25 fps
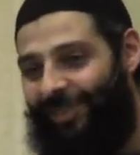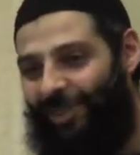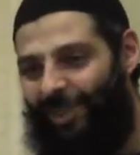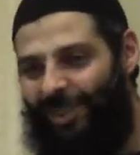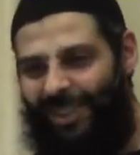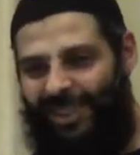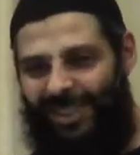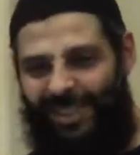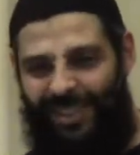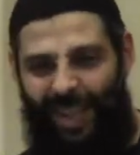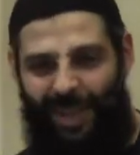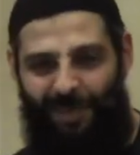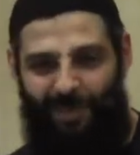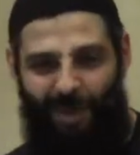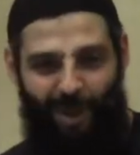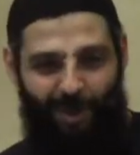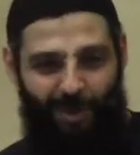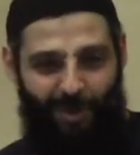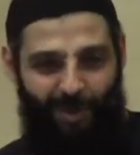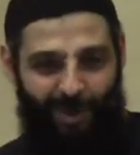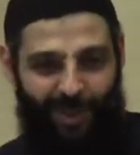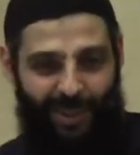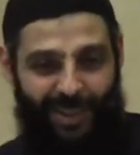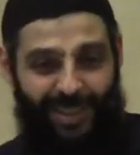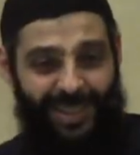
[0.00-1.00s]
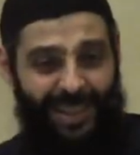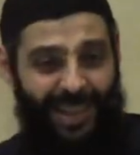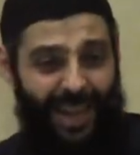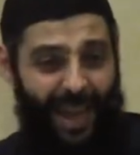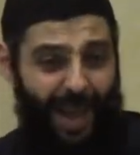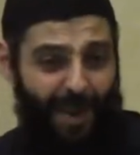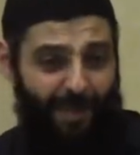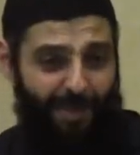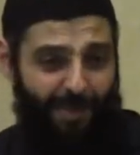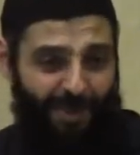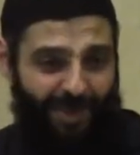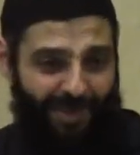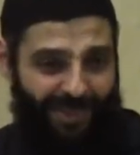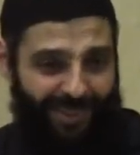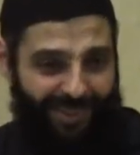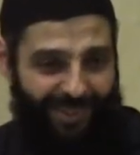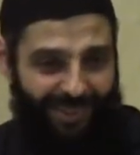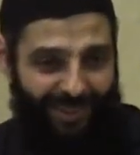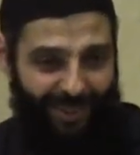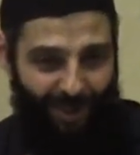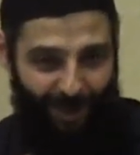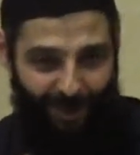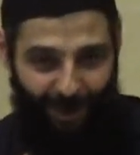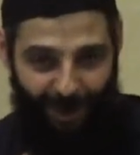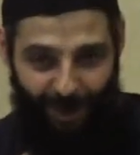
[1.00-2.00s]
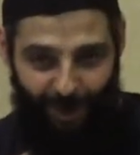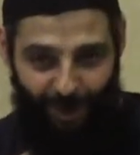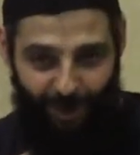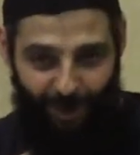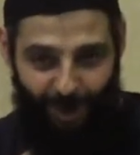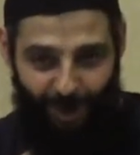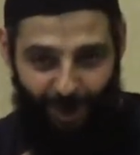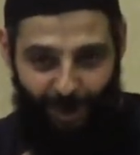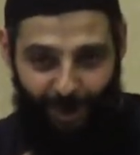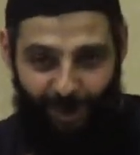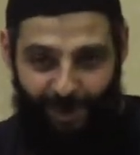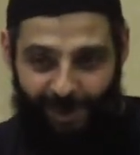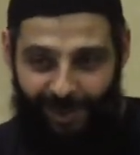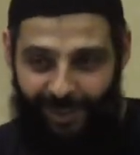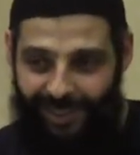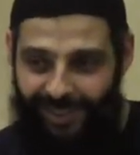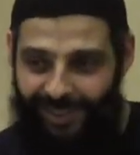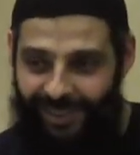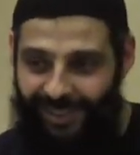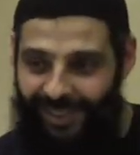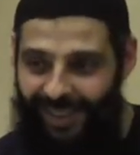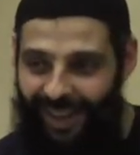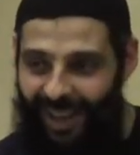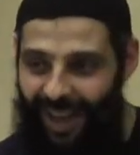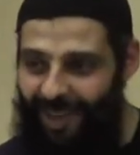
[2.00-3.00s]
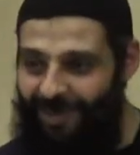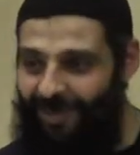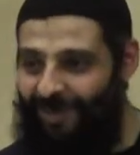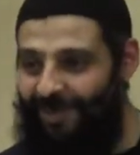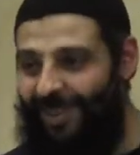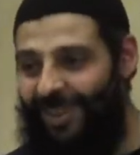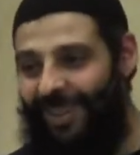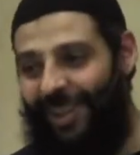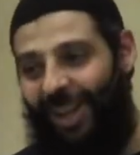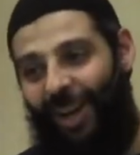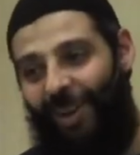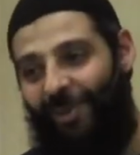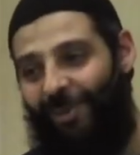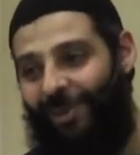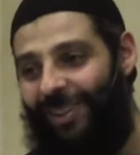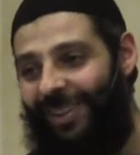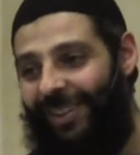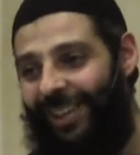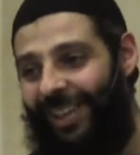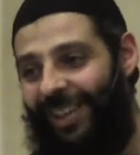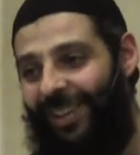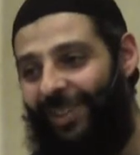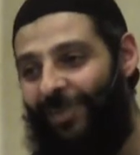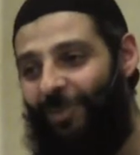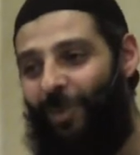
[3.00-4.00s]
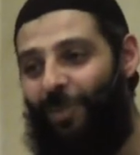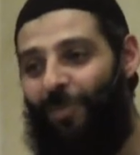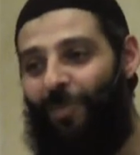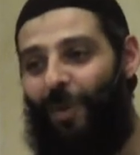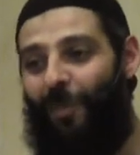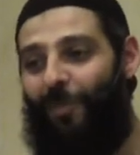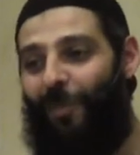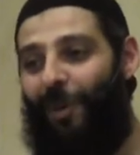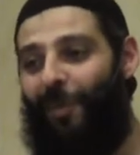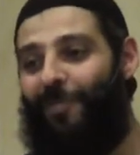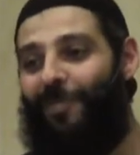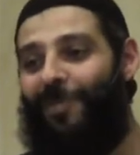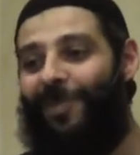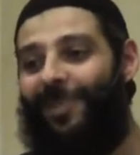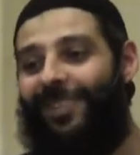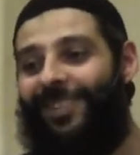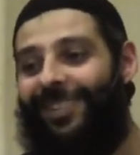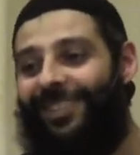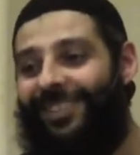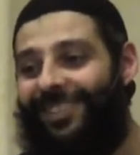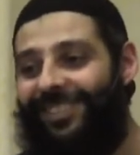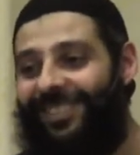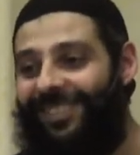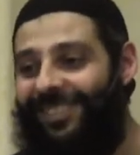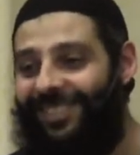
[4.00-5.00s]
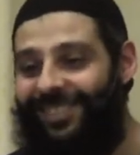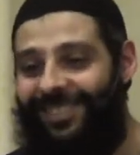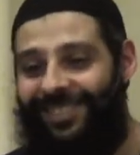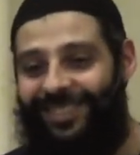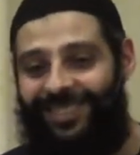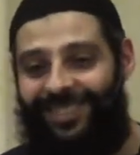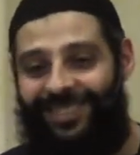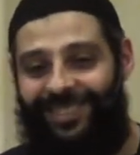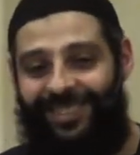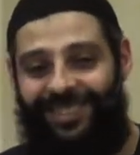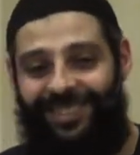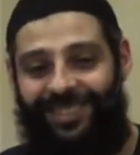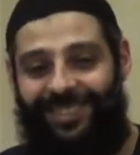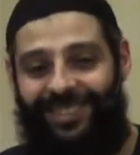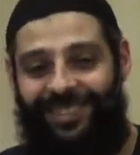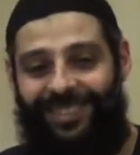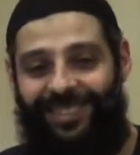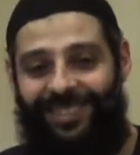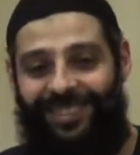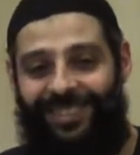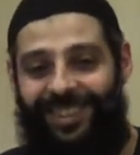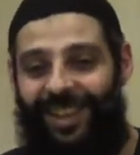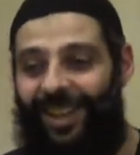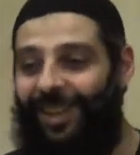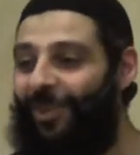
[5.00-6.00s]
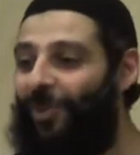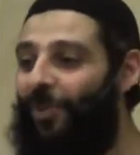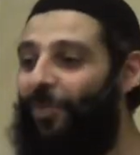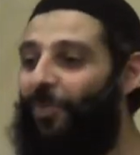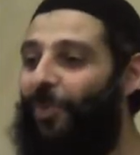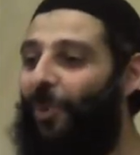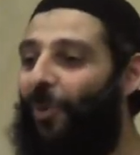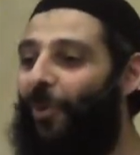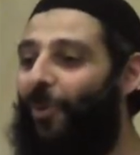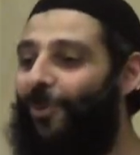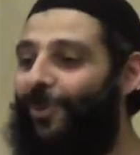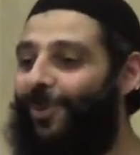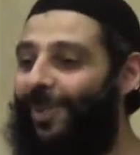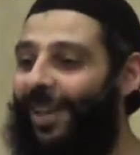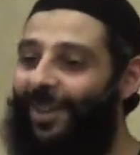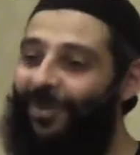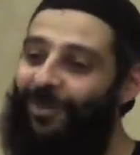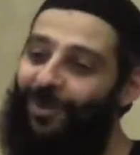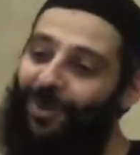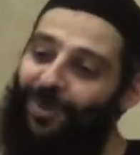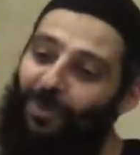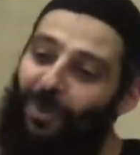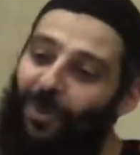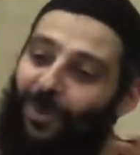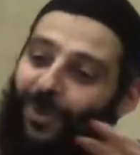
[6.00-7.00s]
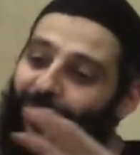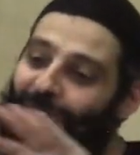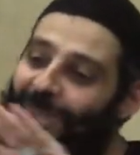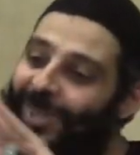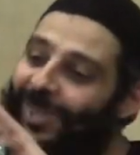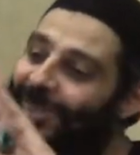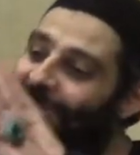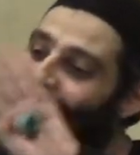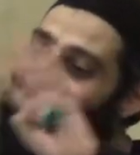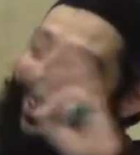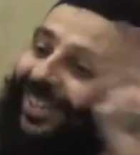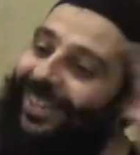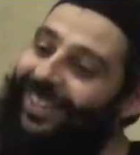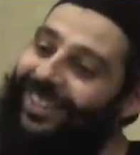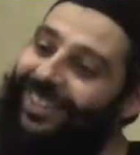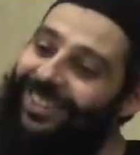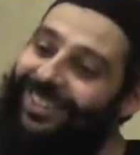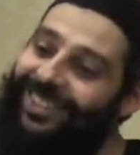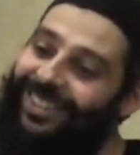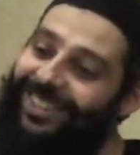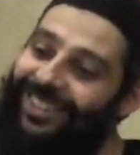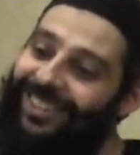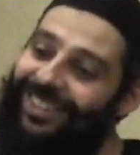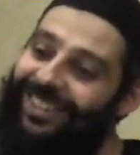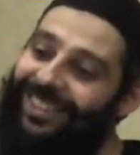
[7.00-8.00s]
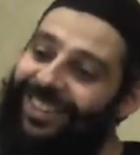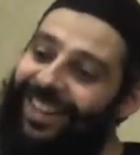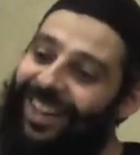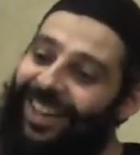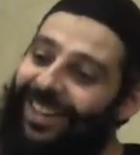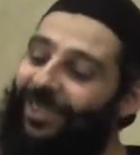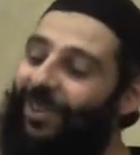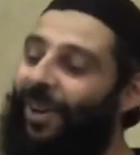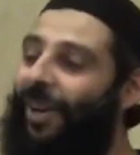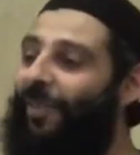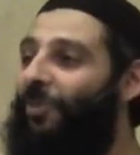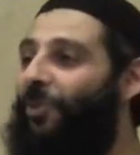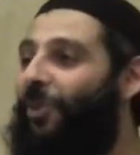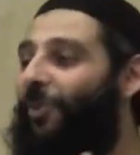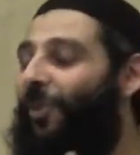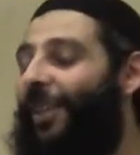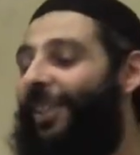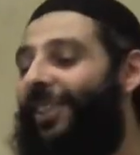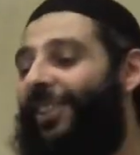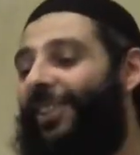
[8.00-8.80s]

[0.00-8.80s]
What is Time Out Free? It's an app. You know what it will do? Every now and then it will pop up. Tell you pause, and we'll pause the screen, and you have to